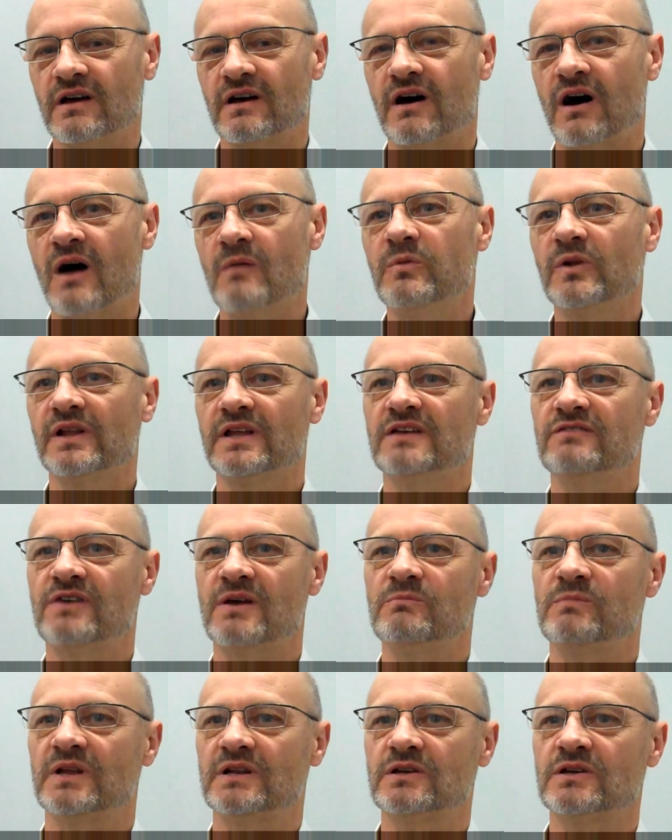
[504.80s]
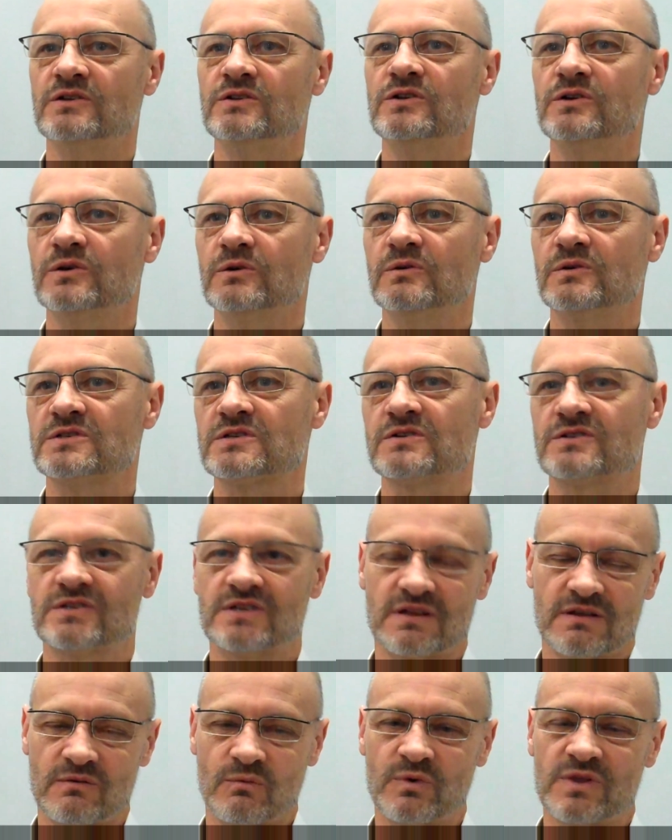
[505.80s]
I believe mBIT can do is, because
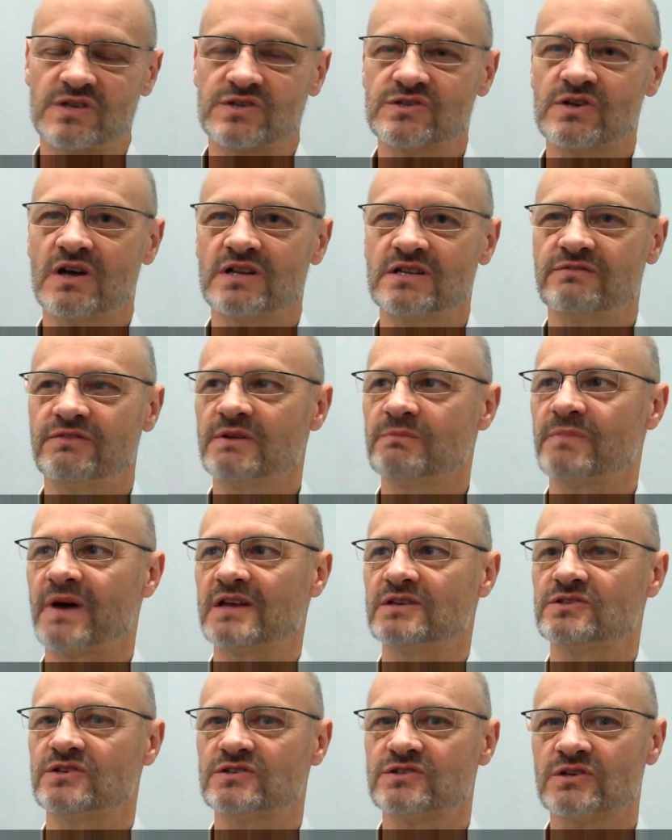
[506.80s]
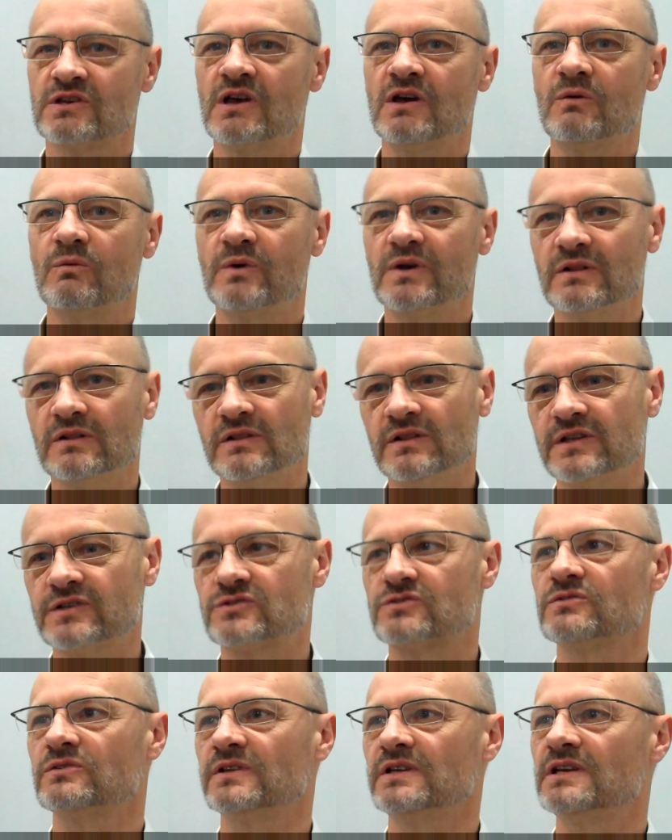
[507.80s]
with a scientific basis, we
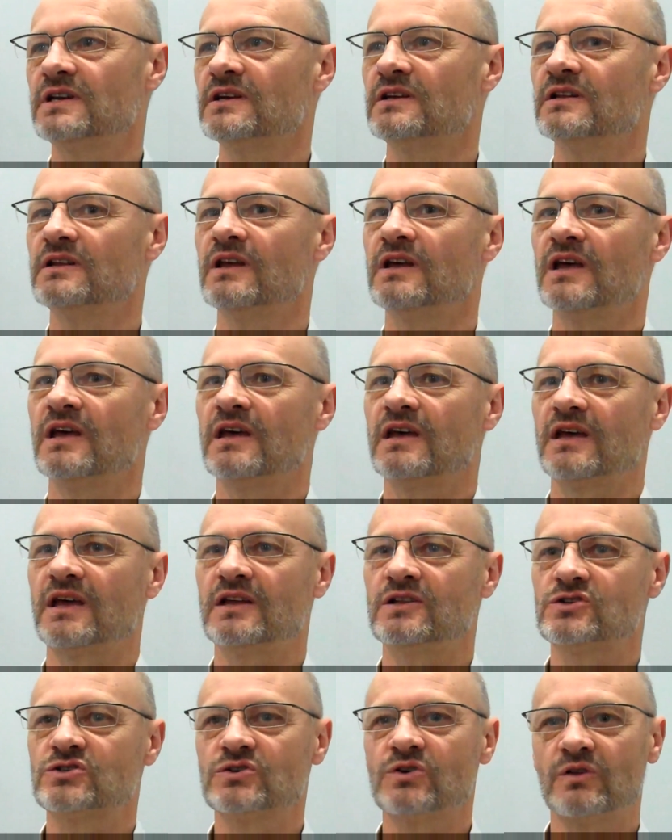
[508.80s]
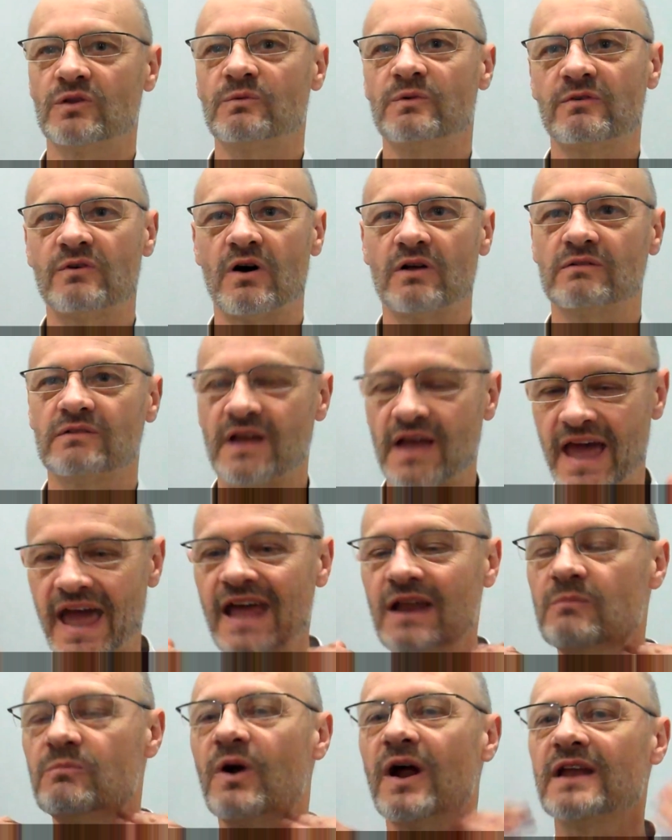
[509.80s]
literally can ensure that we've got
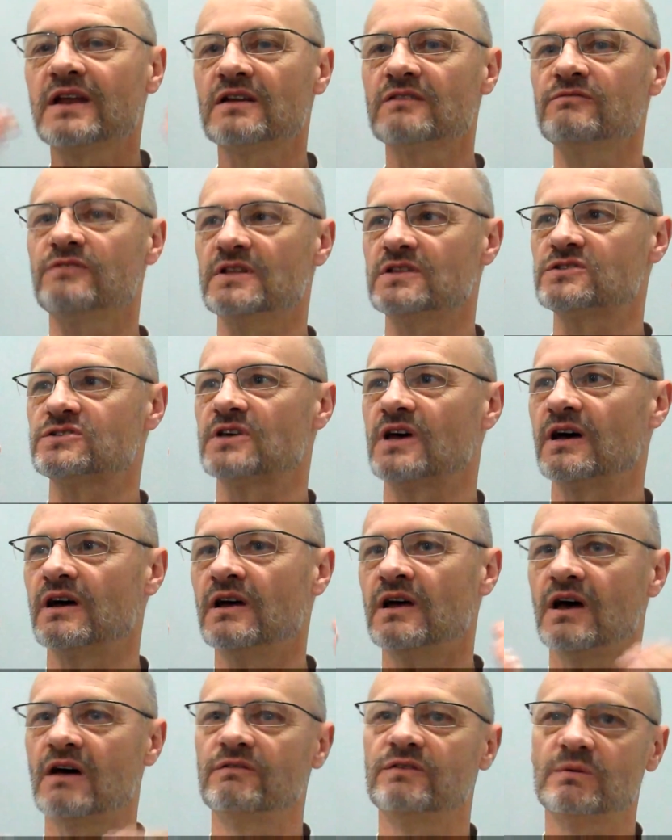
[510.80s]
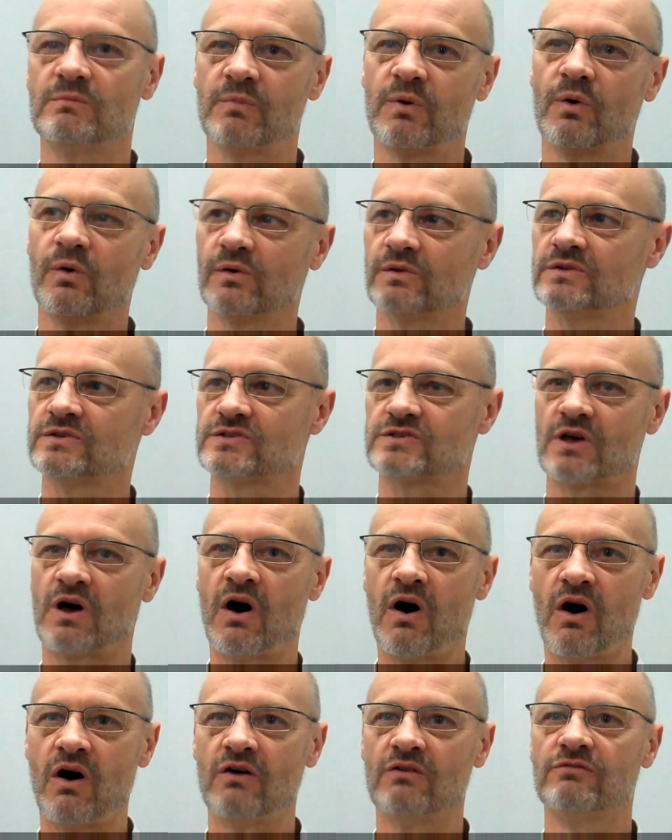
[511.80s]
head-brain convincer of the importance
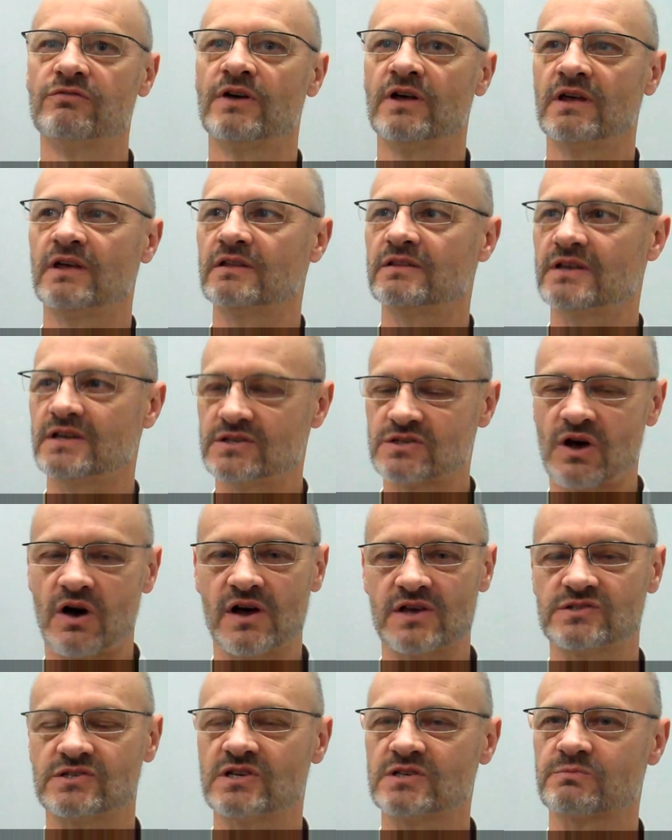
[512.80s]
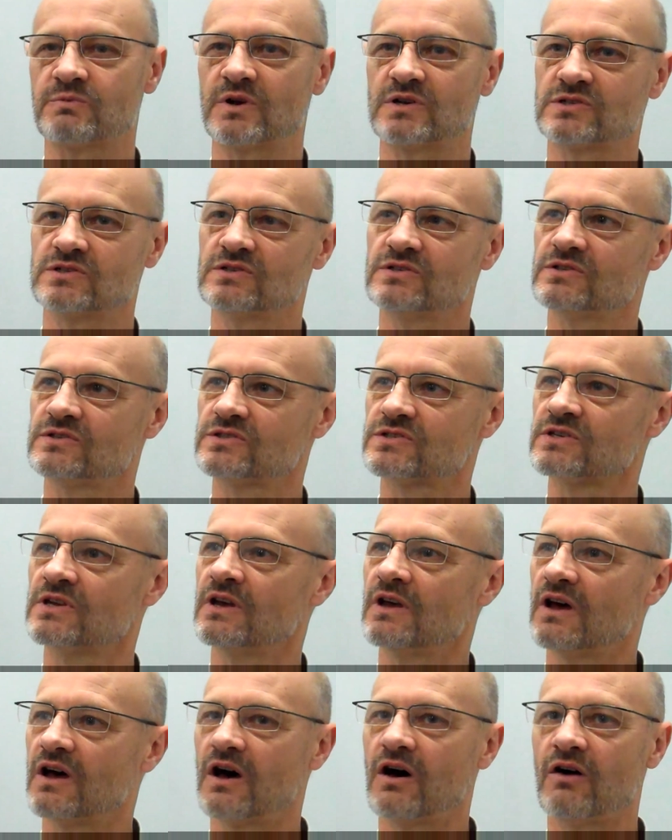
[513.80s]
of these highest expressions
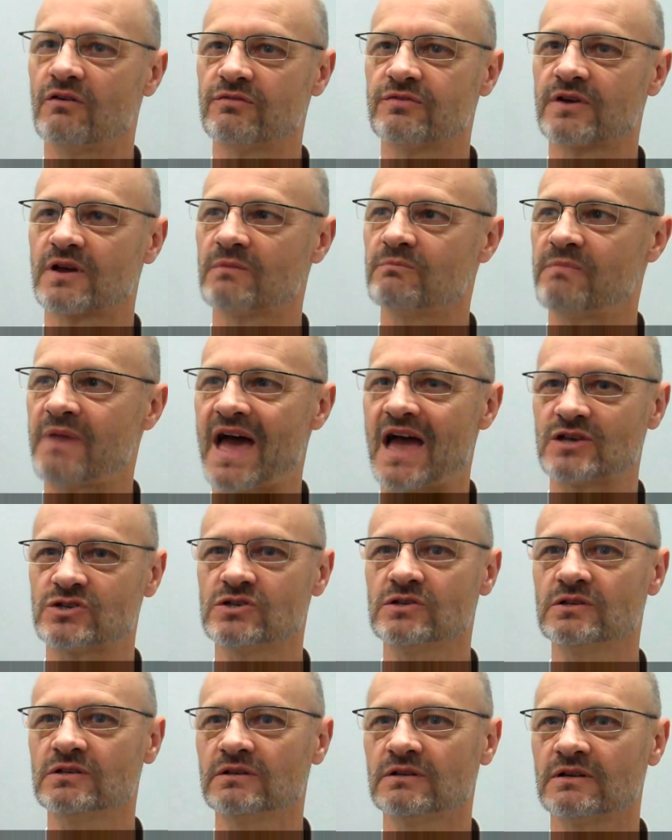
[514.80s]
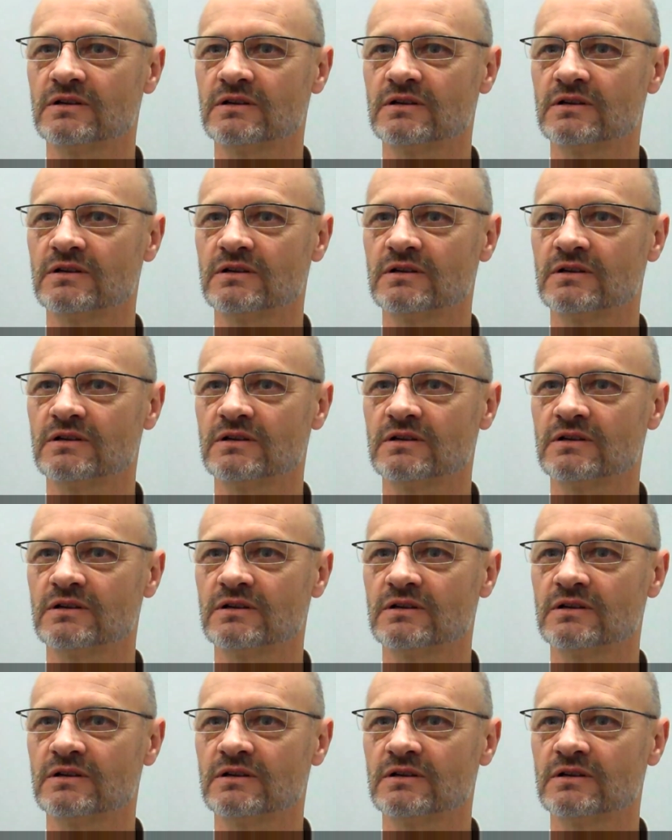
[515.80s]
of compassion,